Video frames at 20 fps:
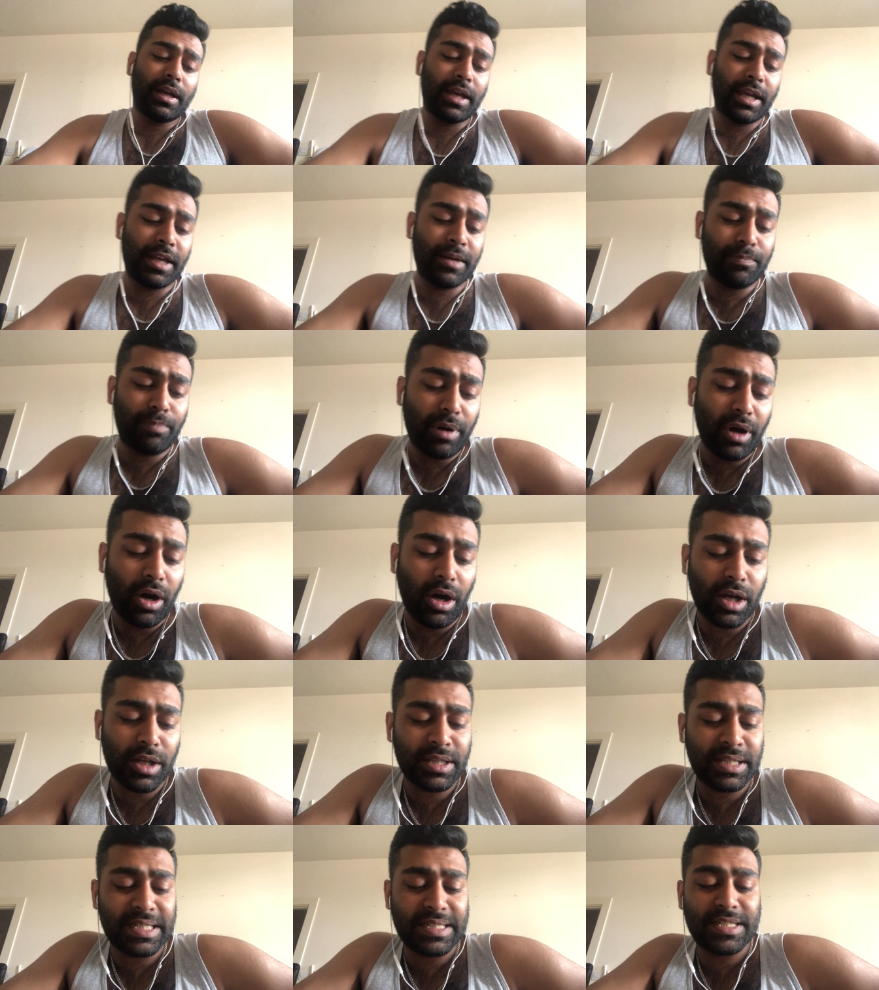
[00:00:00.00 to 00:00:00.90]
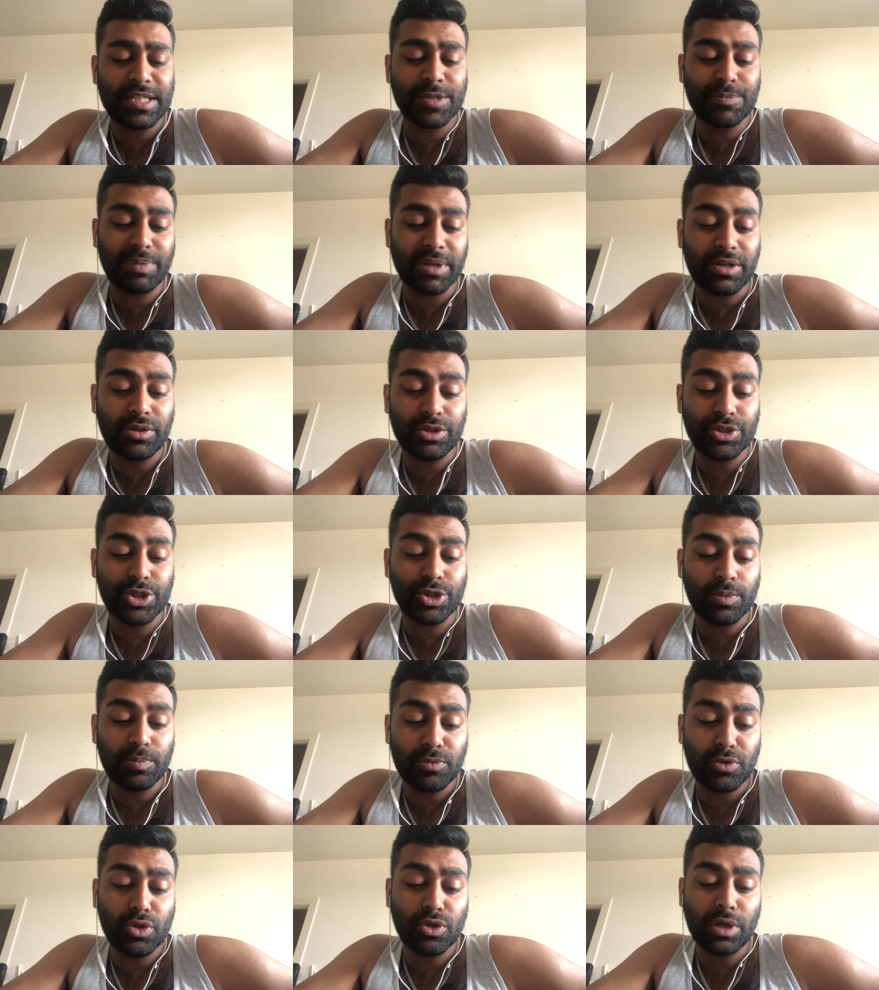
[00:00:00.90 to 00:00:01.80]
In part, this is because
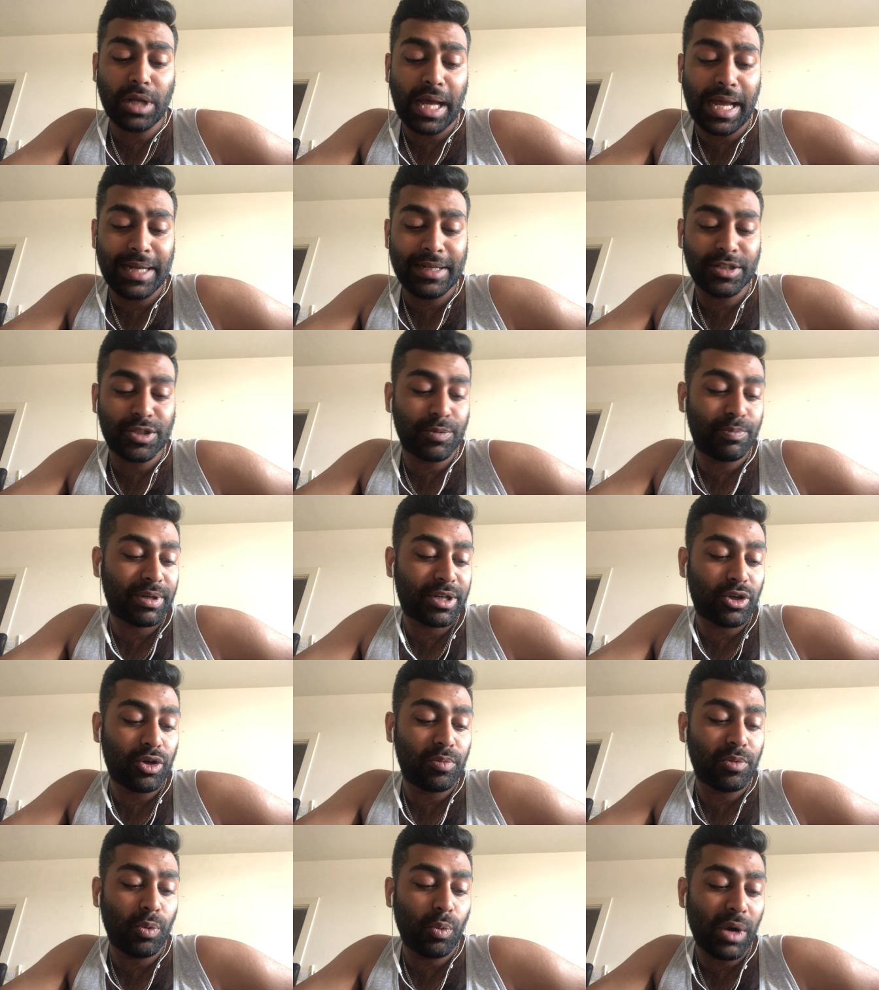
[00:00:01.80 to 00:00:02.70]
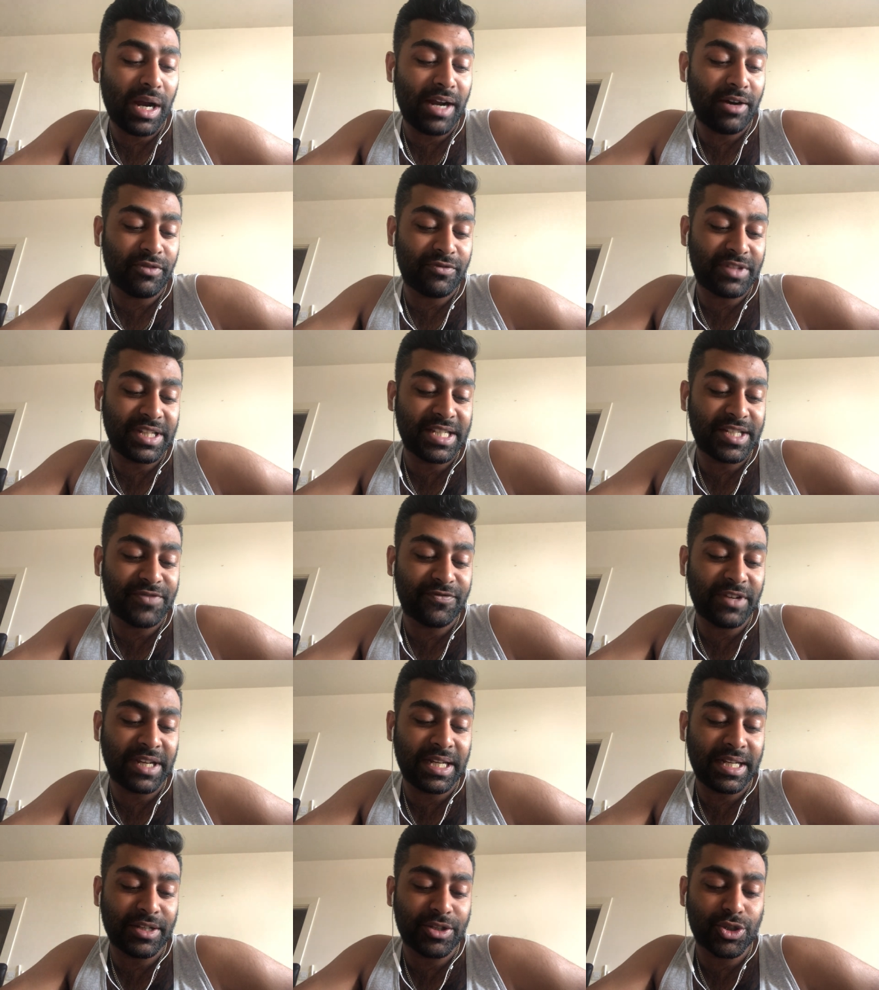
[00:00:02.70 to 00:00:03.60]
you're more likely to become aware of these
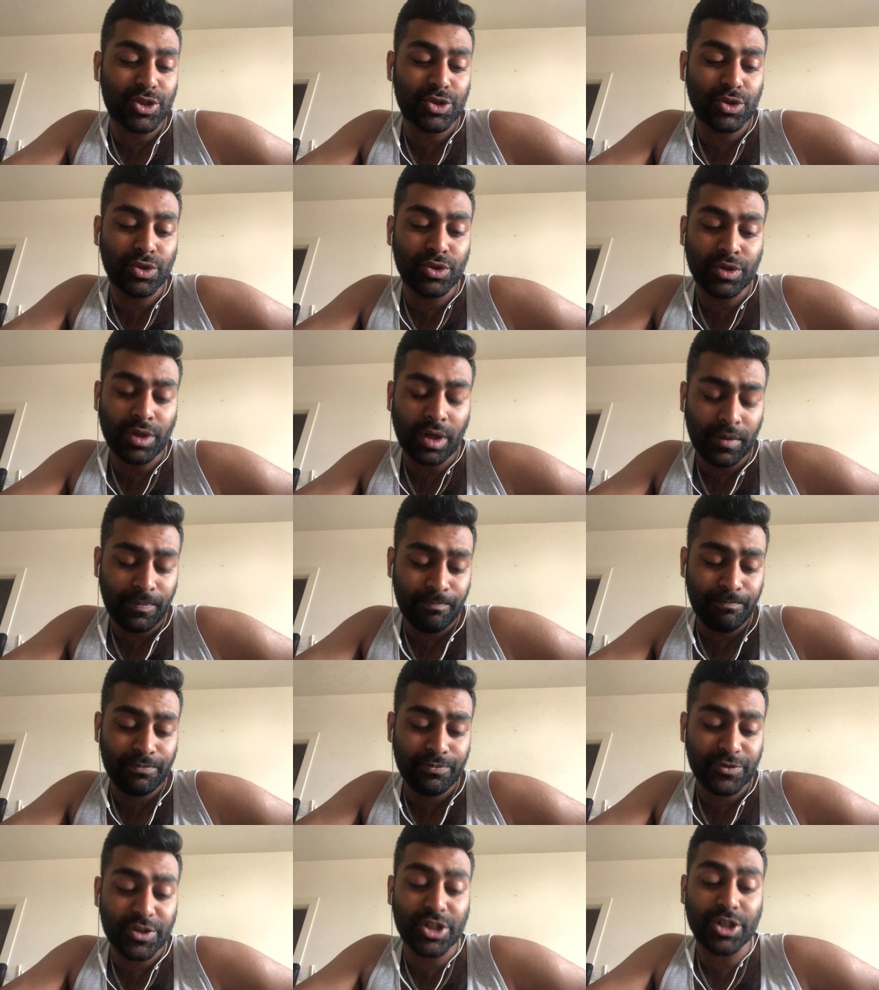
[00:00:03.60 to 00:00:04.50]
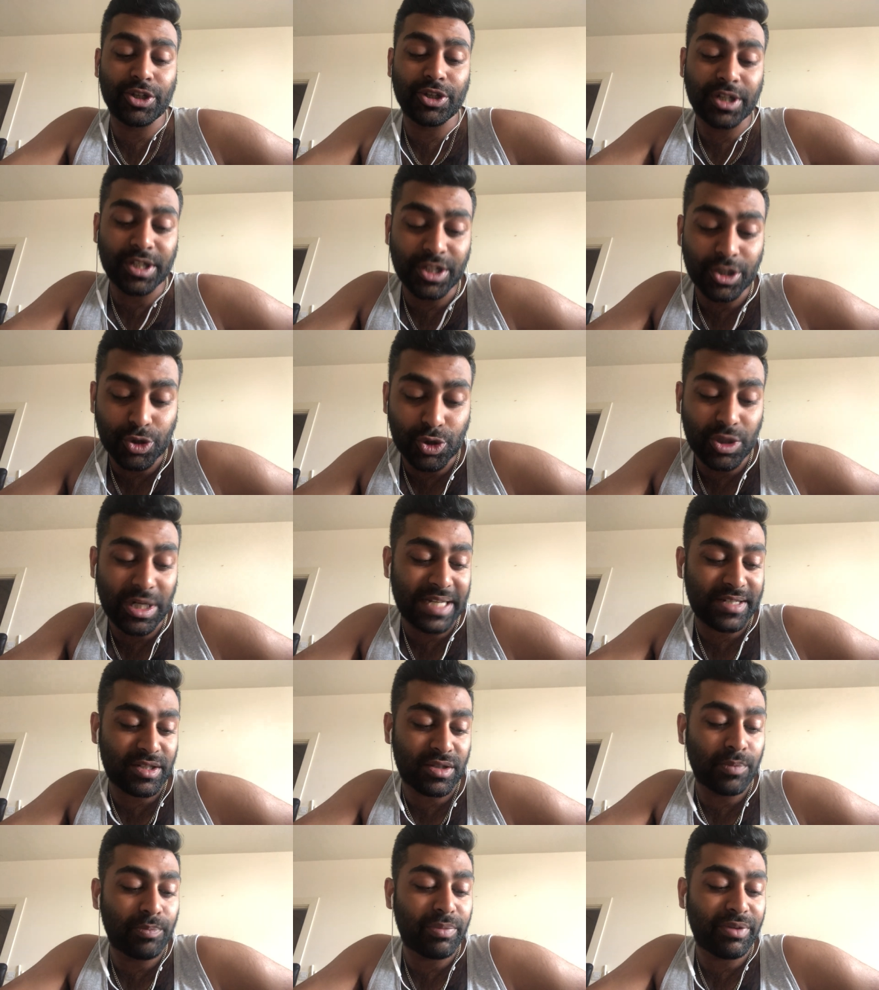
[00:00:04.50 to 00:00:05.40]
feelings sooner, so you can
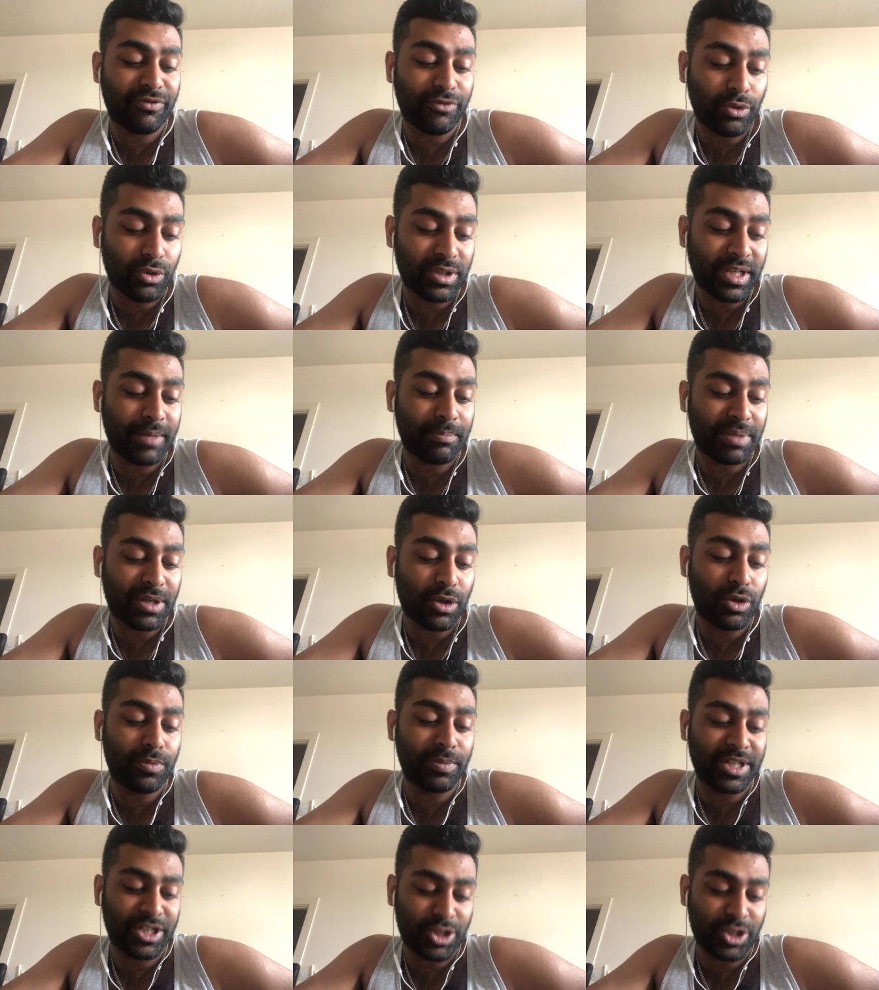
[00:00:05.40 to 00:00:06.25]
address them before they become